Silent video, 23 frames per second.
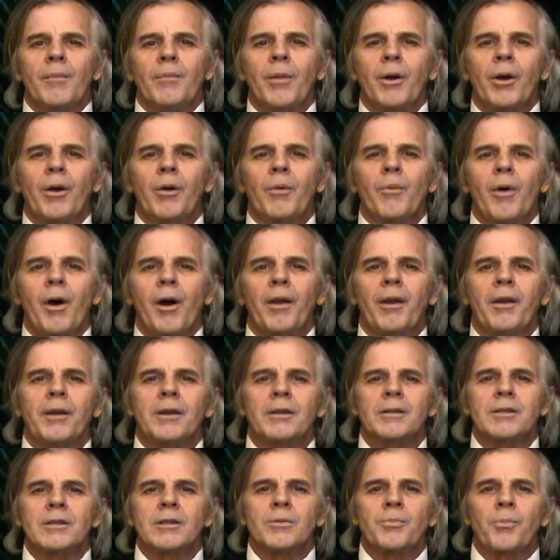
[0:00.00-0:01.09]
Marijuana
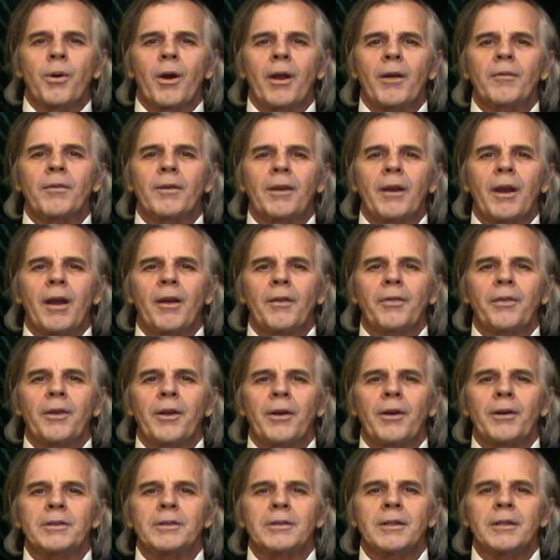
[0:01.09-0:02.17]
is as prevalent out
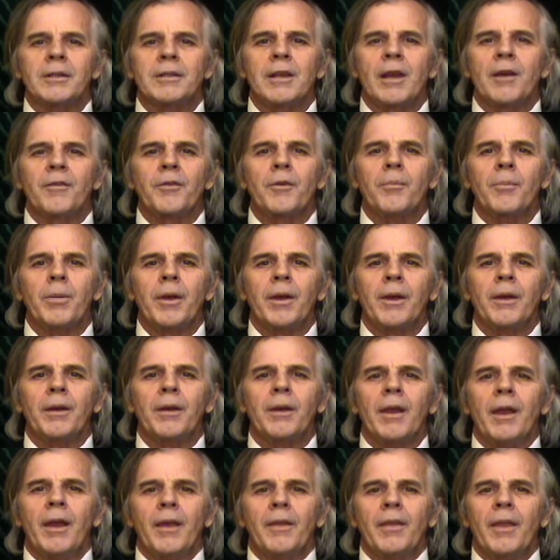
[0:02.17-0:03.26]
there as it's ever been.